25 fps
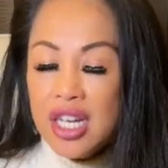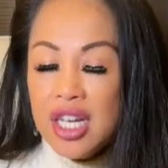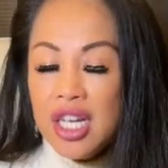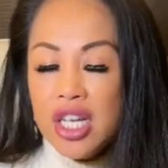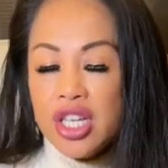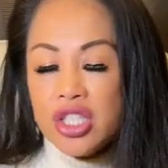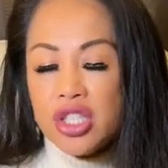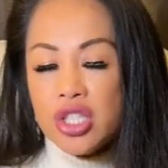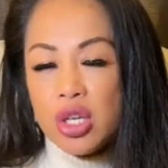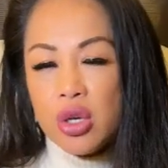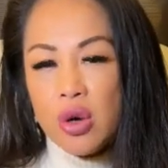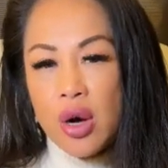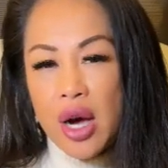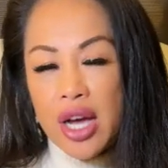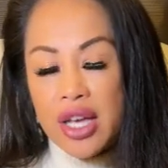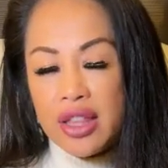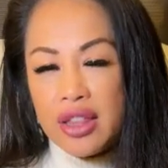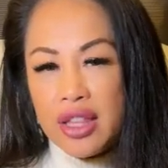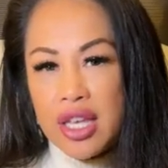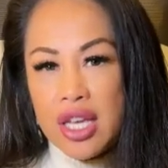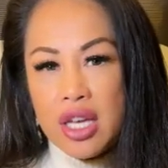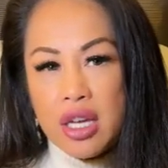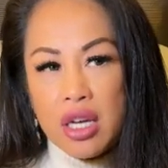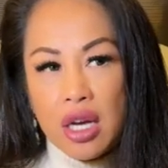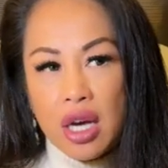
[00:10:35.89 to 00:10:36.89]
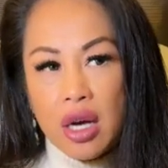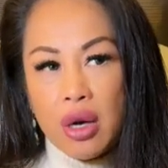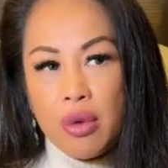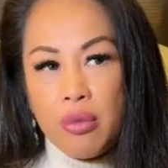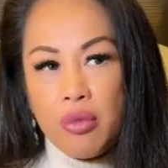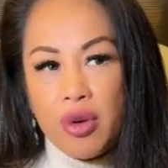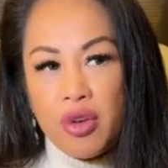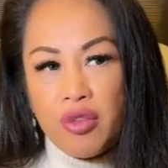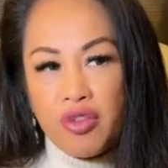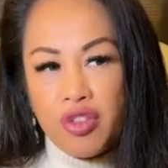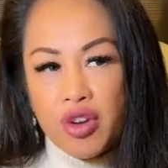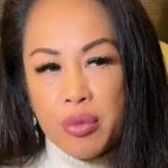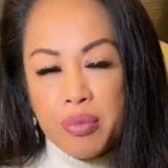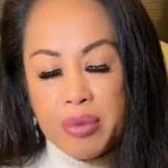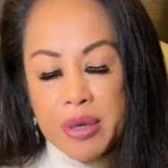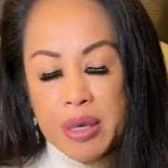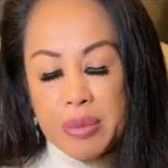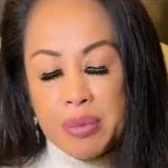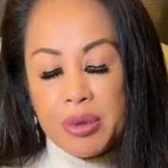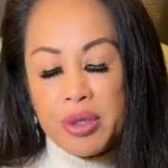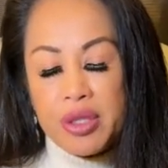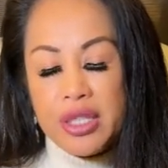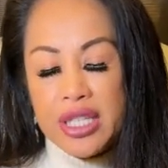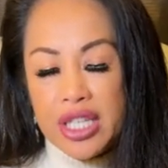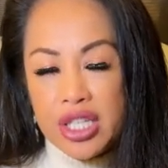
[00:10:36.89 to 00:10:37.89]
So I think what for
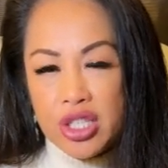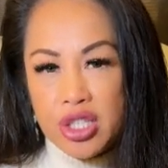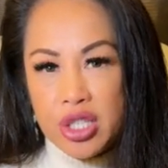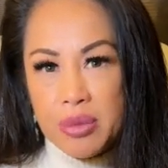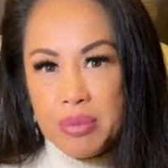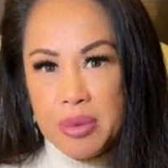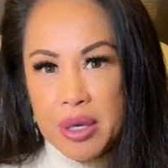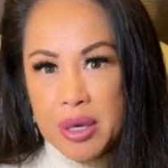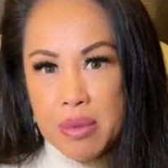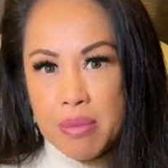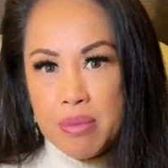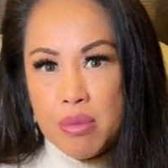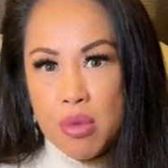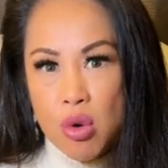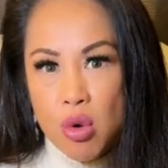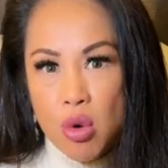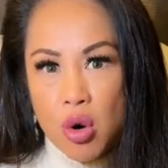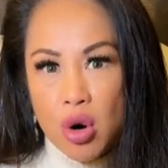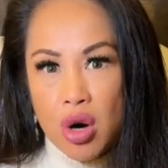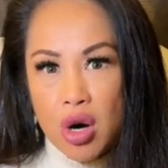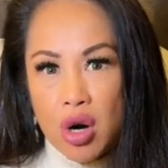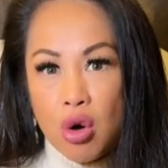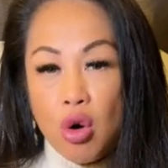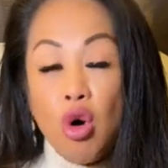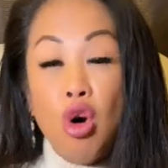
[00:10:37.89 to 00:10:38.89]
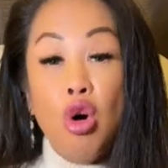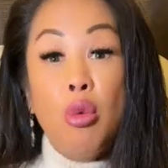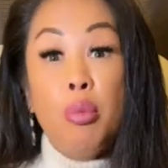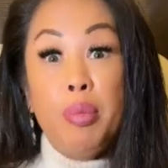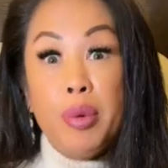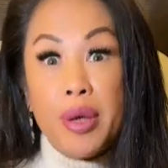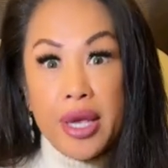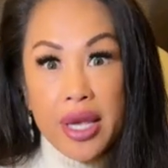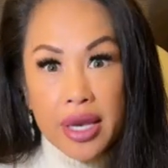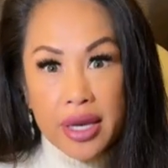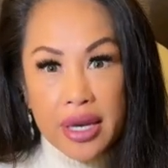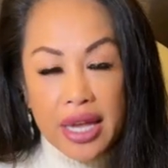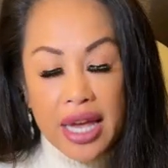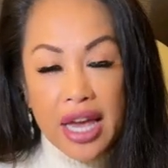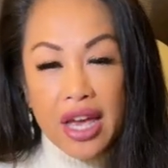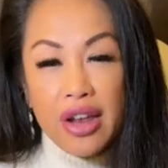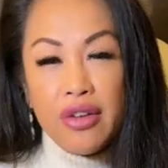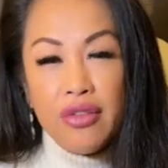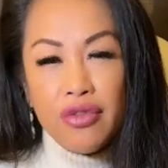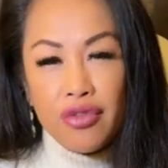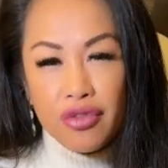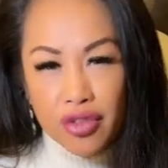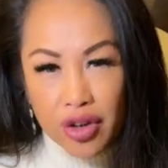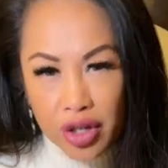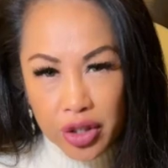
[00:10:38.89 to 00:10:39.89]
people need to be more open
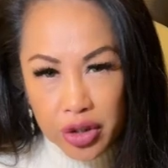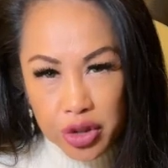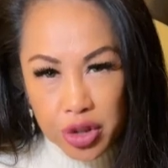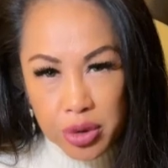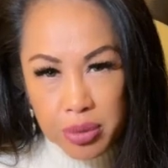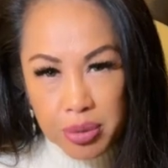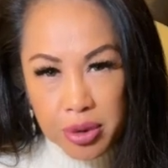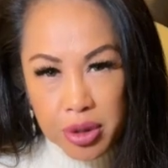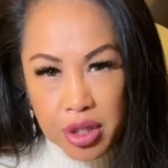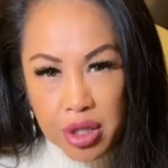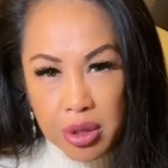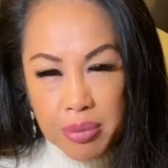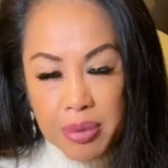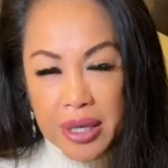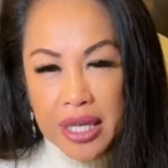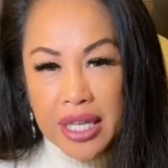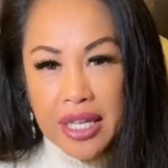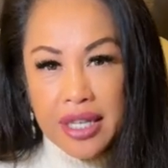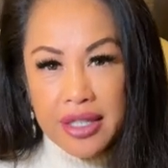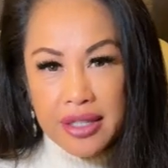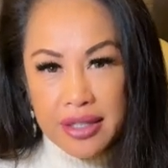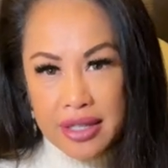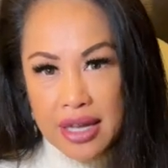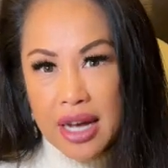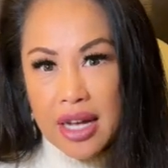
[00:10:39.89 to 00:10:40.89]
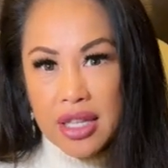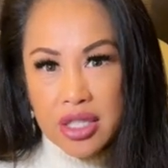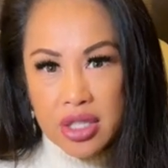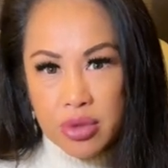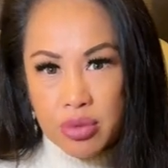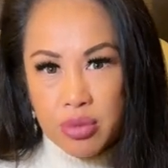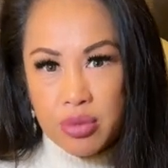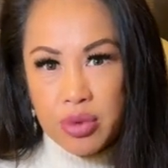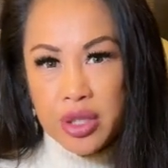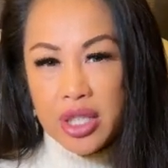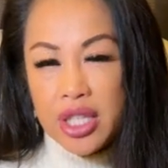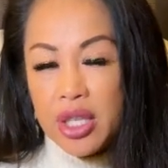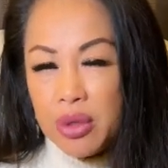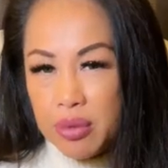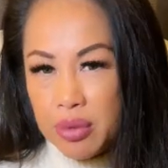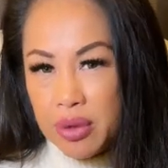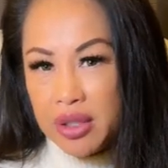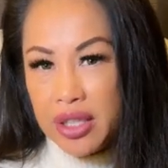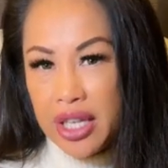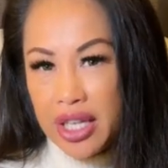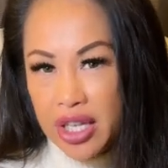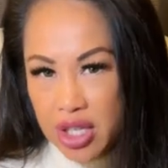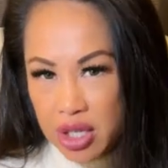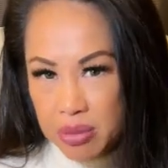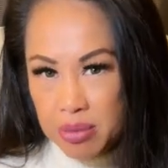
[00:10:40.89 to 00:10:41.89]
and vulnerable, because that's really
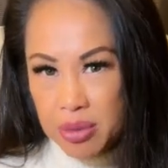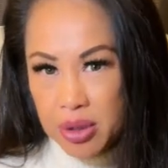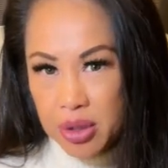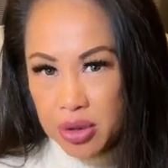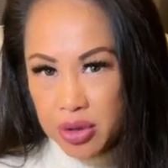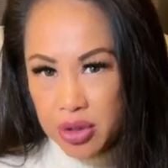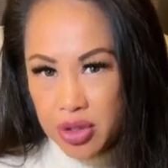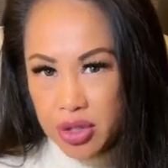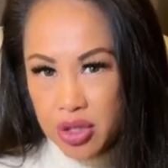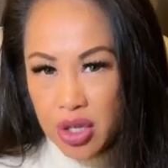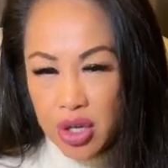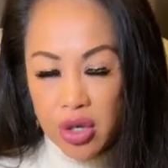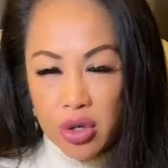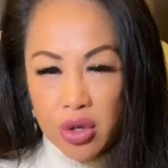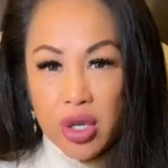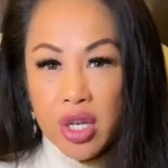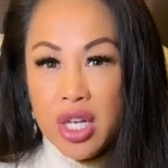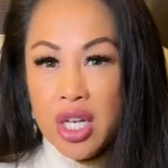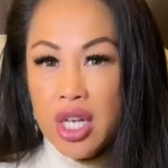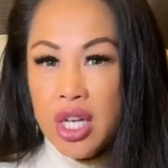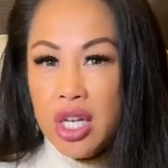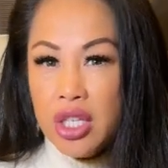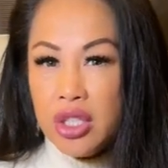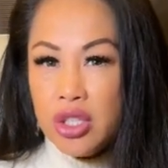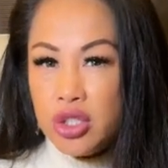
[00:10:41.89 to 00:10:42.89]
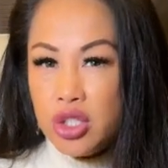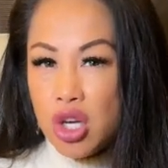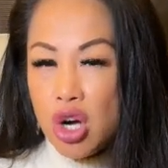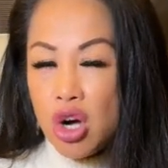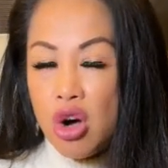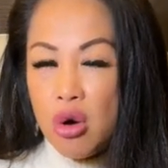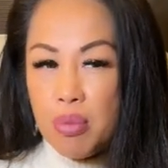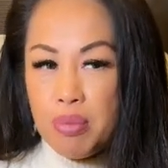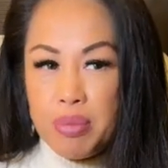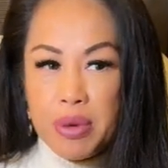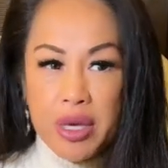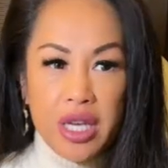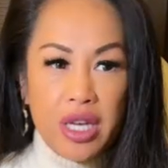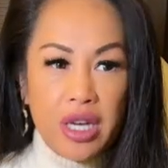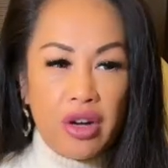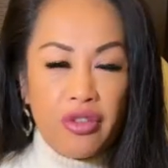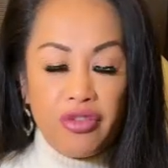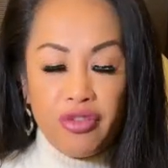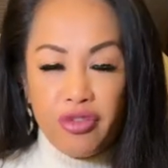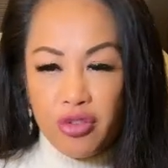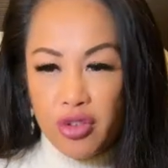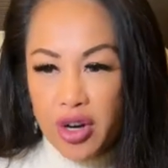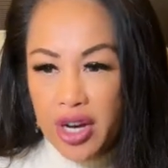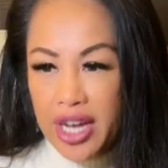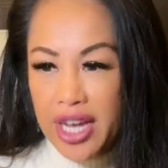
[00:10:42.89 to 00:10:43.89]
relatable. So don't be
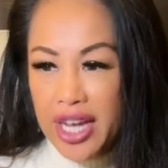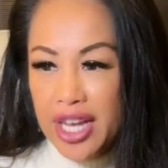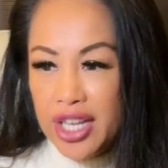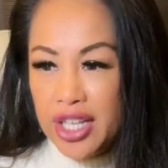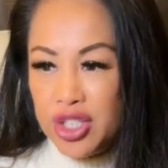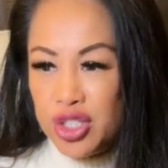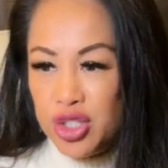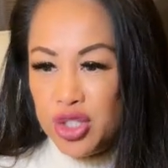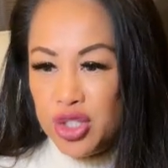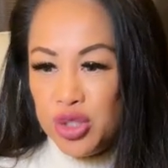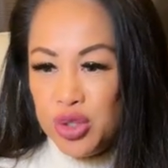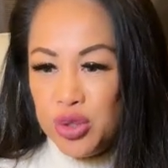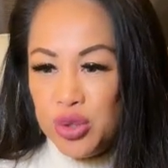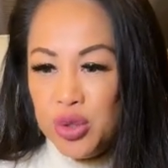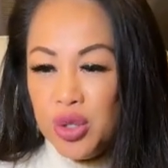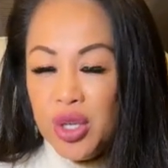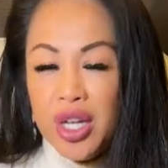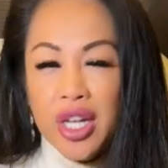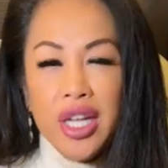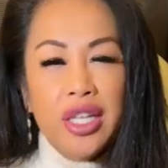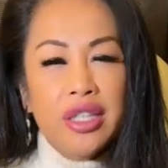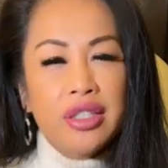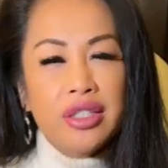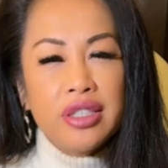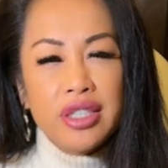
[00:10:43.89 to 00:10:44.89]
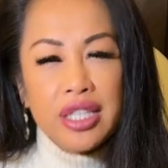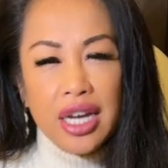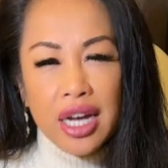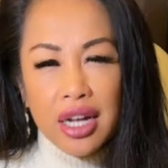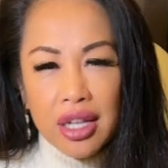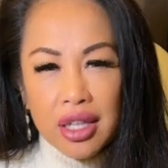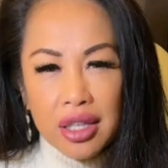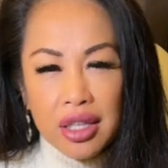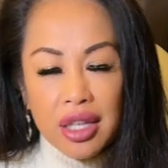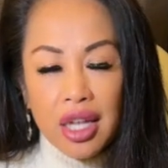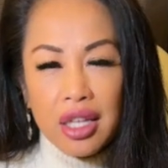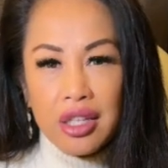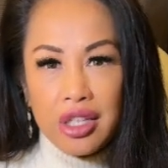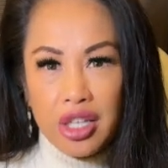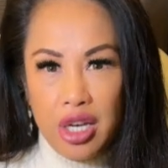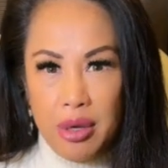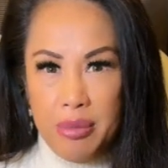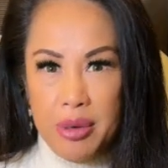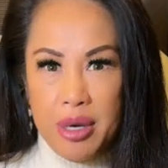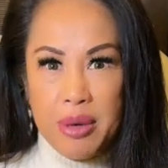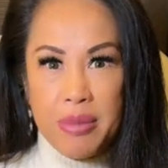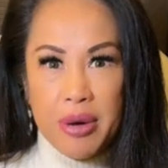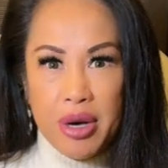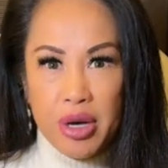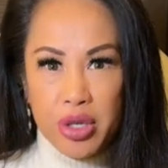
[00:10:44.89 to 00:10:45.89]
afraid to tell a little
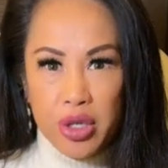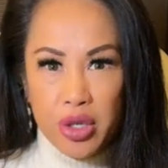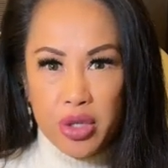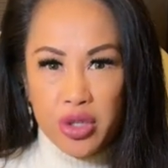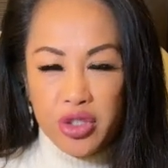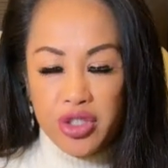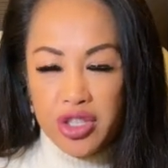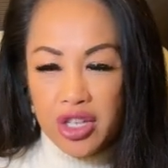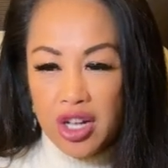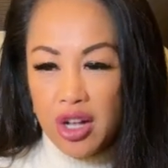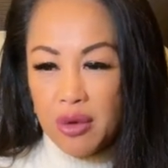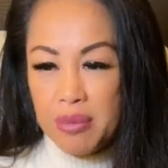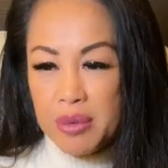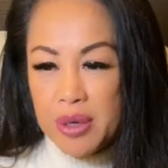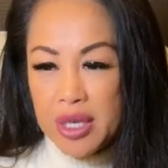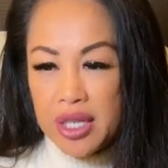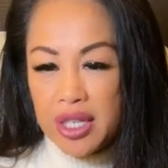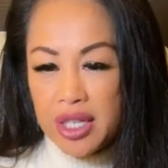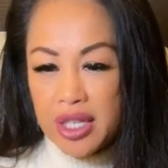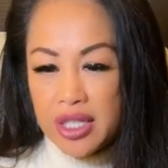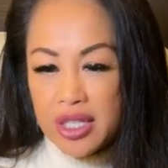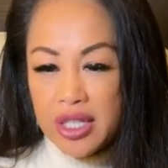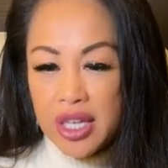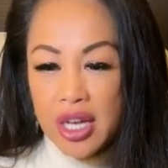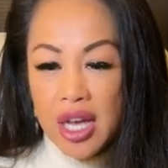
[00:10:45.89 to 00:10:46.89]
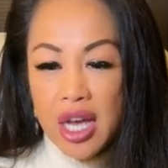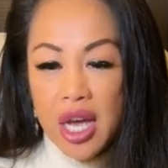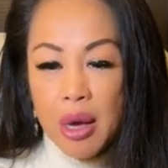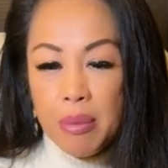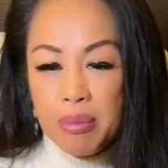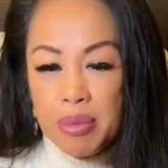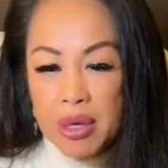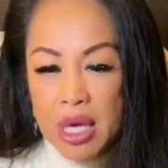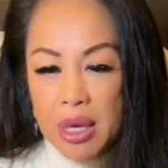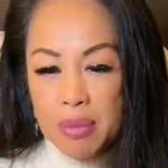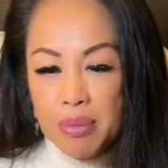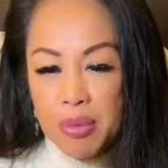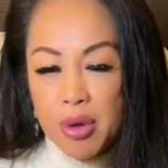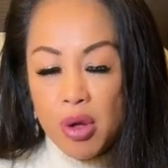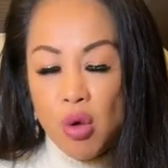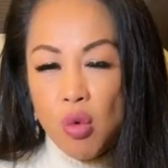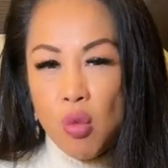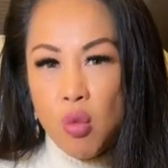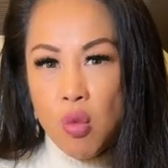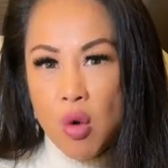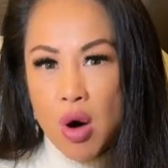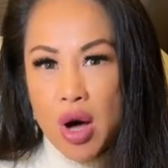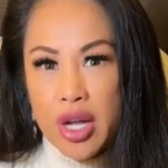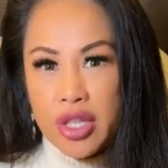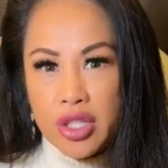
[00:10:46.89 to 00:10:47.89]
bit about yourself, because people
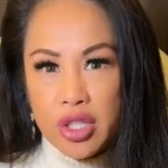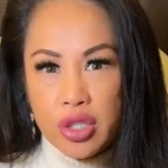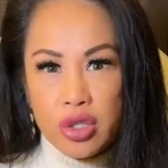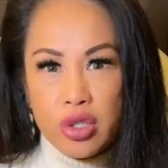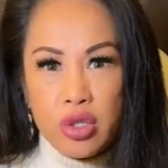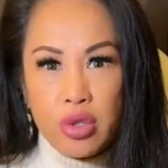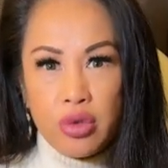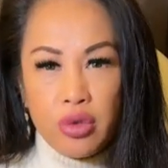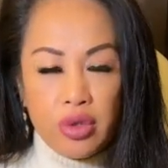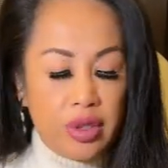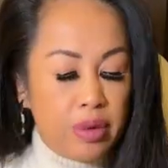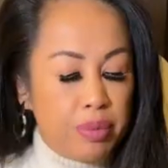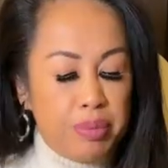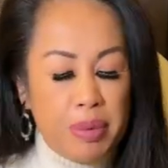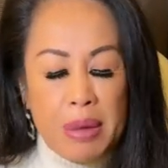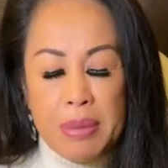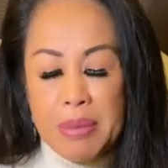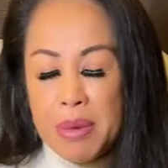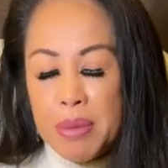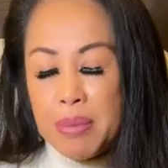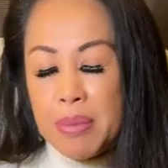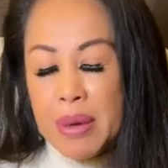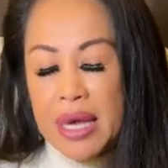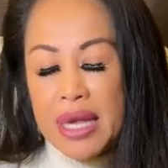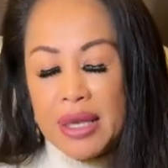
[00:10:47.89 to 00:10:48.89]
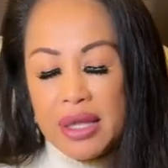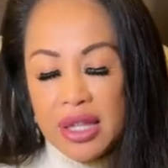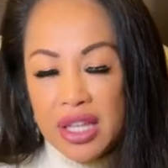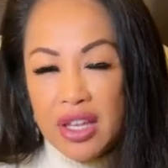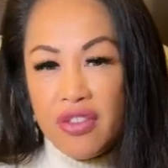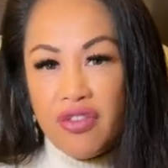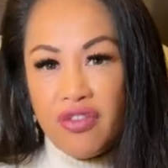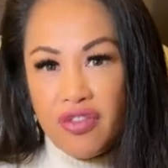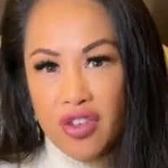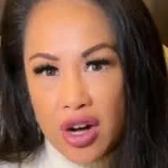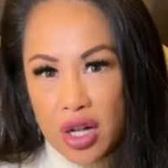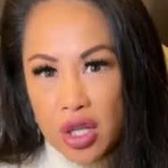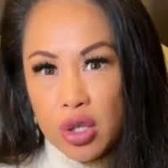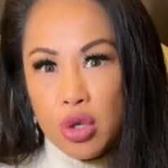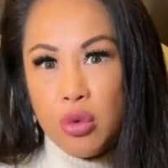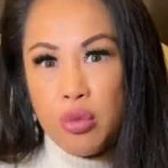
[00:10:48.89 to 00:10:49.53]
mainly follow